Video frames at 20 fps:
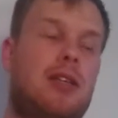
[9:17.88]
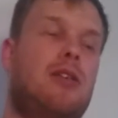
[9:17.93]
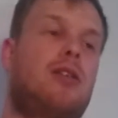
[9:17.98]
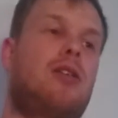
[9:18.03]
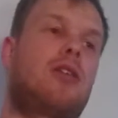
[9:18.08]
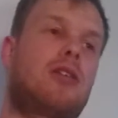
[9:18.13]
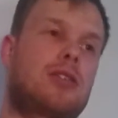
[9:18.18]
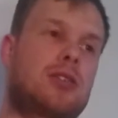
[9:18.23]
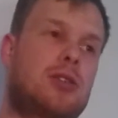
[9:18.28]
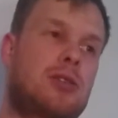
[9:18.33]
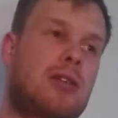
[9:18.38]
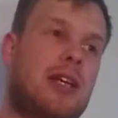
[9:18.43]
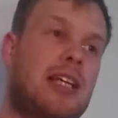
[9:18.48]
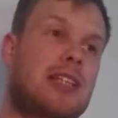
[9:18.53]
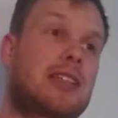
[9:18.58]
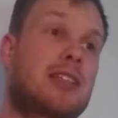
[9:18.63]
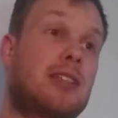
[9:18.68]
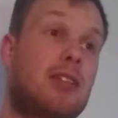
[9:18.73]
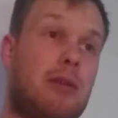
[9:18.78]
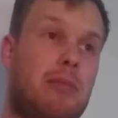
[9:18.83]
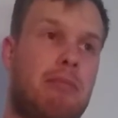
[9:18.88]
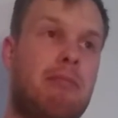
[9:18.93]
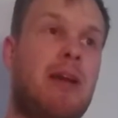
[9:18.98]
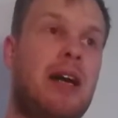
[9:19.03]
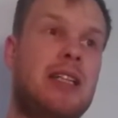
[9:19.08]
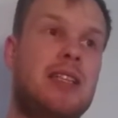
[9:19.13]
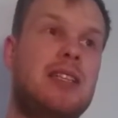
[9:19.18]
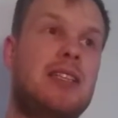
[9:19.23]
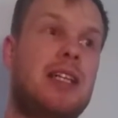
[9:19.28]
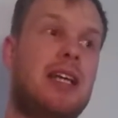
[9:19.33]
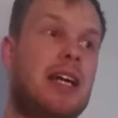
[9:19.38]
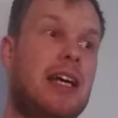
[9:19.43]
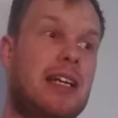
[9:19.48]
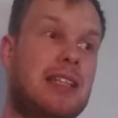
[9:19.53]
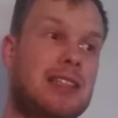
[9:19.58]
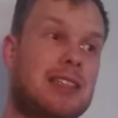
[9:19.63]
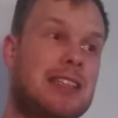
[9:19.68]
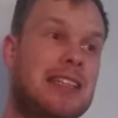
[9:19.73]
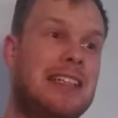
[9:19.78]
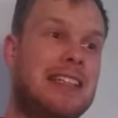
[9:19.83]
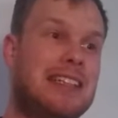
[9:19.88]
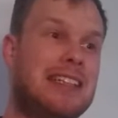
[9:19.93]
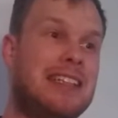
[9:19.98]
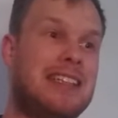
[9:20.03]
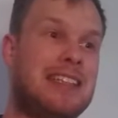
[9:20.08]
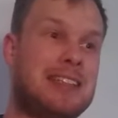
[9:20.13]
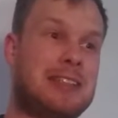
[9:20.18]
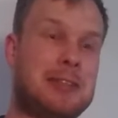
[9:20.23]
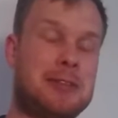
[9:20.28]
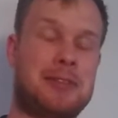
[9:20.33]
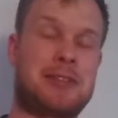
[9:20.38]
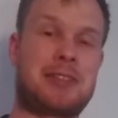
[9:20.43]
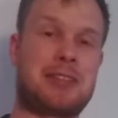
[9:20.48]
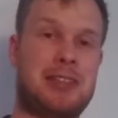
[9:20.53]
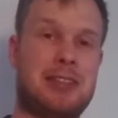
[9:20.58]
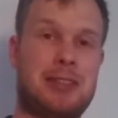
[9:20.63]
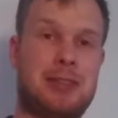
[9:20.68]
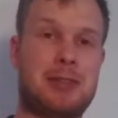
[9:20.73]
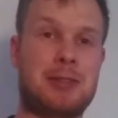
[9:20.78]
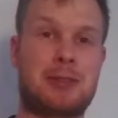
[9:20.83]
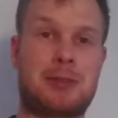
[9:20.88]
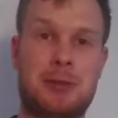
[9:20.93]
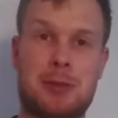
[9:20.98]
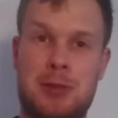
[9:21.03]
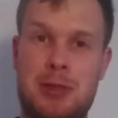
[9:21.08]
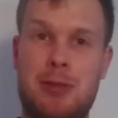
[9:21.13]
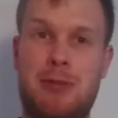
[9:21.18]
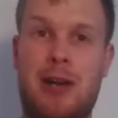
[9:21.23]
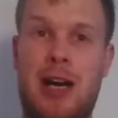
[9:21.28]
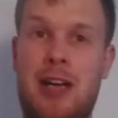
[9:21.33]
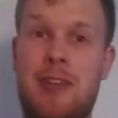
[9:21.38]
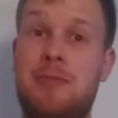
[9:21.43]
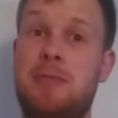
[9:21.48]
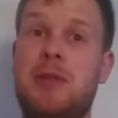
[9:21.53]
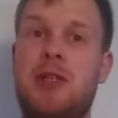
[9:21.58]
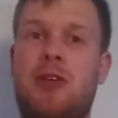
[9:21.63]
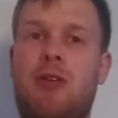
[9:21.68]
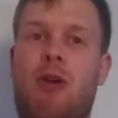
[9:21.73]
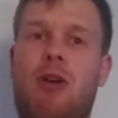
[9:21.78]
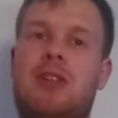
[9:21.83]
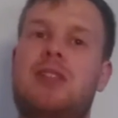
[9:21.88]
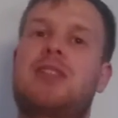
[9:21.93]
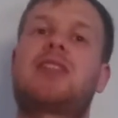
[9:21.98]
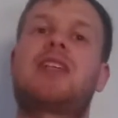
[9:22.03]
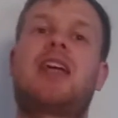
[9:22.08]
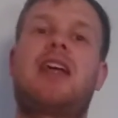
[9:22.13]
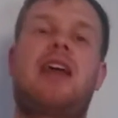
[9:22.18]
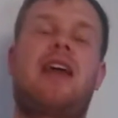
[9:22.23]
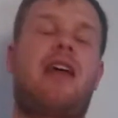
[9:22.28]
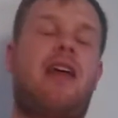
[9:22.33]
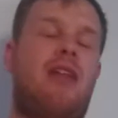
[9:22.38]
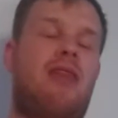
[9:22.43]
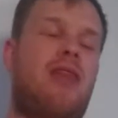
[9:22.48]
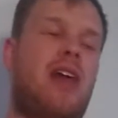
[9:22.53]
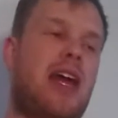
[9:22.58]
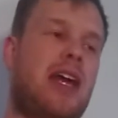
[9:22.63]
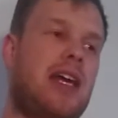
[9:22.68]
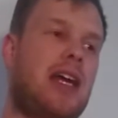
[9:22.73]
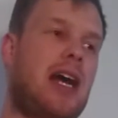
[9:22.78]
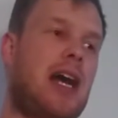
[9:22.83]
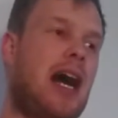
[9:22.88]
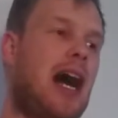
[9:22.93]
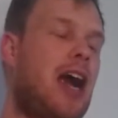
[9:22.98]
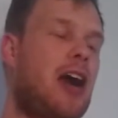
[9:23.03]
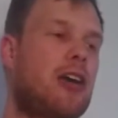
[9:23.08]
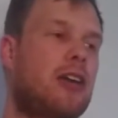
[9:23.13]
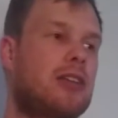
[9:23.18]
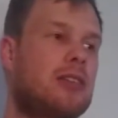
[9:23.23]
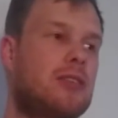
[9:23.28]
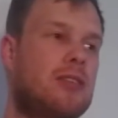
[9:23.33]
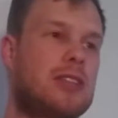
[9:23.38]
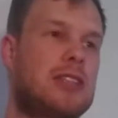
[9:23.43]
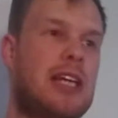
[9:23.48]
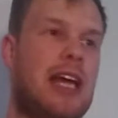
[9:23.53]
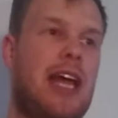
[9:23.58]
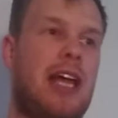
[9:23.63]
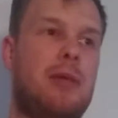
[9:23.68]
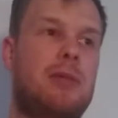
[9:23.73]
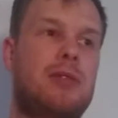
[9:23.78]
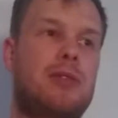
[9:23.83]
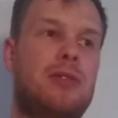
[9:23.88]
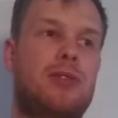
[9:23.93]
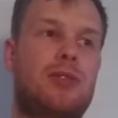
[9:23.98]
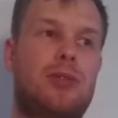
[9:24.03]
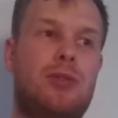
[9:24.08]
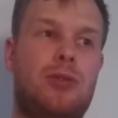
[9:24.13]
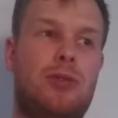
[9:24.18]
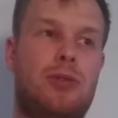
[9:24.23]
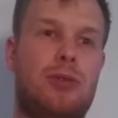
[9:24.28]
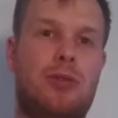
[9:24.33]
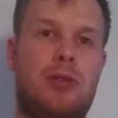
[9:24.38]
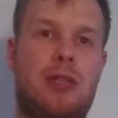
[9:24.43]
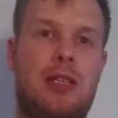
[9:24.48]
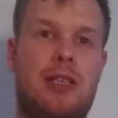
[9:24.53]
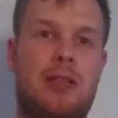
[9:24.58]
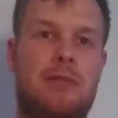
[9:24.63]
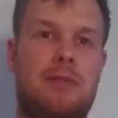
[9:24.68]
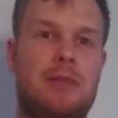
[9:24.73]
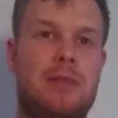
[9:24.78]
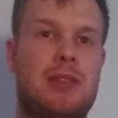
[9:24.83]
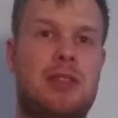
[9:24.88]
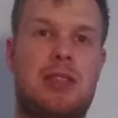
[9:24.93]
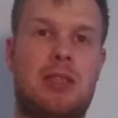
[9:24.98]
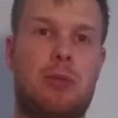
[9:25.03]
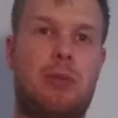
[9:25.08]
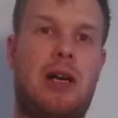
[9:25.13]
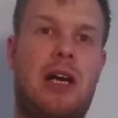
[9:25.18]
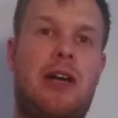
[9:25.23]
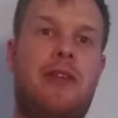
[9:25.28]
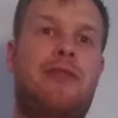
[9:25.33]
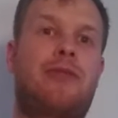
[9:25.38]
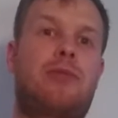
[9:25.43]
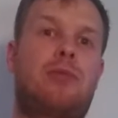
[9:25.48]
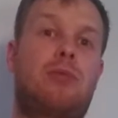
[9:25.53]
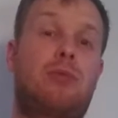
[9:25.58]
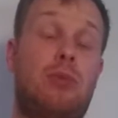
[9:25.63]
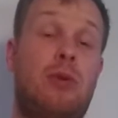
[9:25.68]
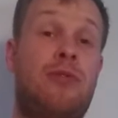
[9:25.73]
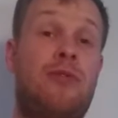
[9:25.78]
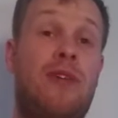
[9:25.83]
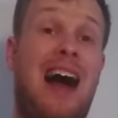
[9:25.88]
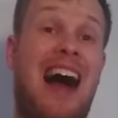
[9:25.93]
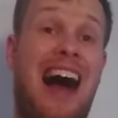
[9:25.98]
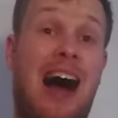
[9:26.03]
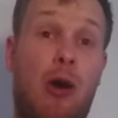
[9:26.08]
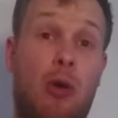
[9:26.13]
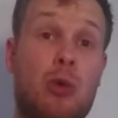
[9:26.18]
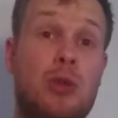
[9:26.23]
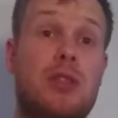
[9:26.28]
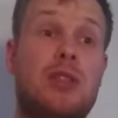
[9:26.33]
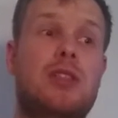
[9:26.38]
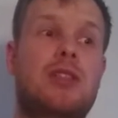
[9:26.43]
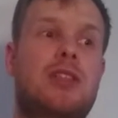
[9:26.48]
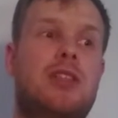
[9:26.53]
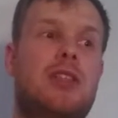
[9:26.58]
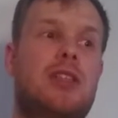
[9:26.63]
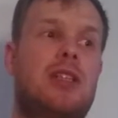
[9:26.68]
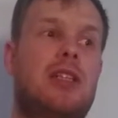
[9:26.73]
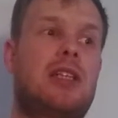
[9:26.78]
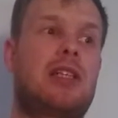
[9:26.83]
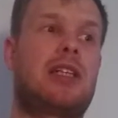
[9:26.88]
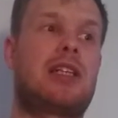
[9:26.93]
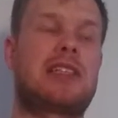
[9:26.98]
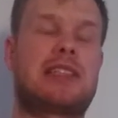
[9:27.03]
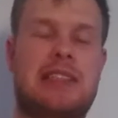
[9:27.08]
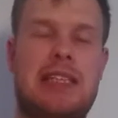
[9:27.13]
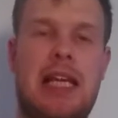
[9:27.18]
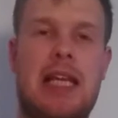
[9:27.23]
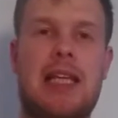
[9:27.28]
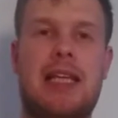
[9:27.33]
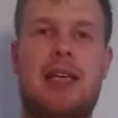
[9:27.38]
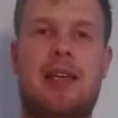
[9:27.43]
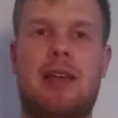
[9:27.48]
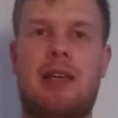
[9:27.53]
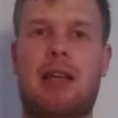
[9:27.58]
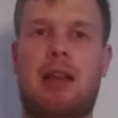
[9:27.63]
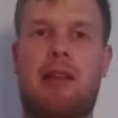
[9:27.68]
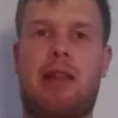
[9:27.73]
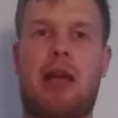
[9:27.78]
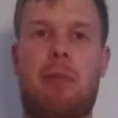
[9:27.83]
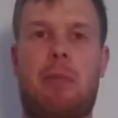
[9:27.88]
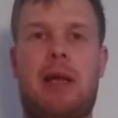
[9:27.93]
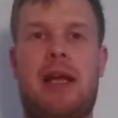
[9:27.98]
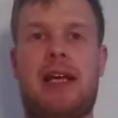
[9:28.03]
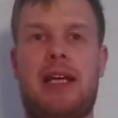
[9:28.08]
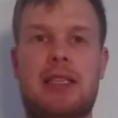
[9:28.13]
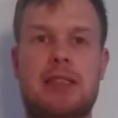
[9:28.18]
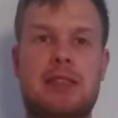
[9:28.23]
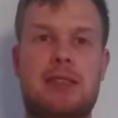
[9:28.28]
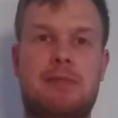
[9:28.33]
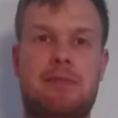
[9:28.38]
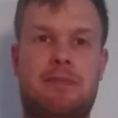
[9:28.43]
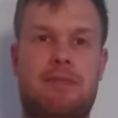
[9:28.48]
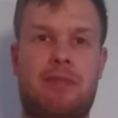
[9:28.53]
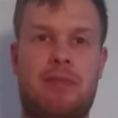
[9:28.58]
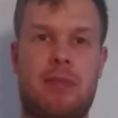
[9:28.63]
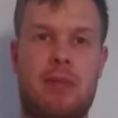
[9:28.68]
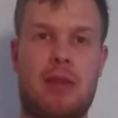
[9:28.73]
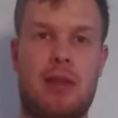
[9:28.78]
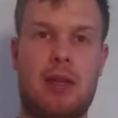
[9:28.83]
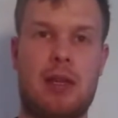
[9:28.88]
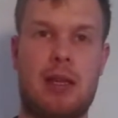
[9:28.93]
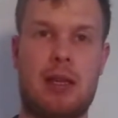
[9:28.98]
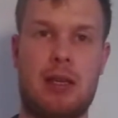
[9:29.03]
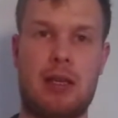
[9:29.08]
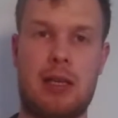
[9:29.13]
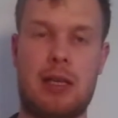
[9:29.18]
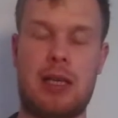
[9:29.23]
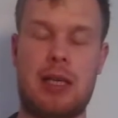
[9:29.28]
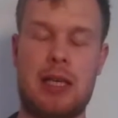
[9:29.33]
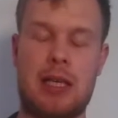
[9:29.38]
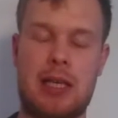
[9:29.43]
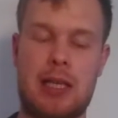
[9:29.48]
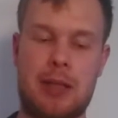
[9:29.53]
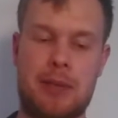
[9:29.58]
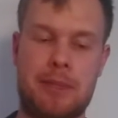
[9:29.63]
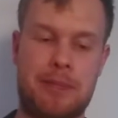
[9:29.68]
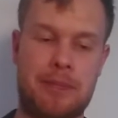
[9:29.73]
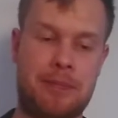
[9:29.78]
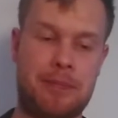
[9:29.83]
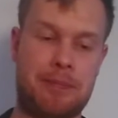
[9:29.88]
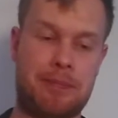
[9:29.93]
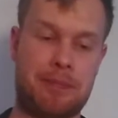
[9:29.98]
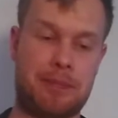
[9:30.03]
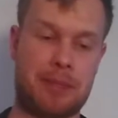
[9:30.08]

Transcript: or to get money and to survive, because they are not able to survive without selling their players. And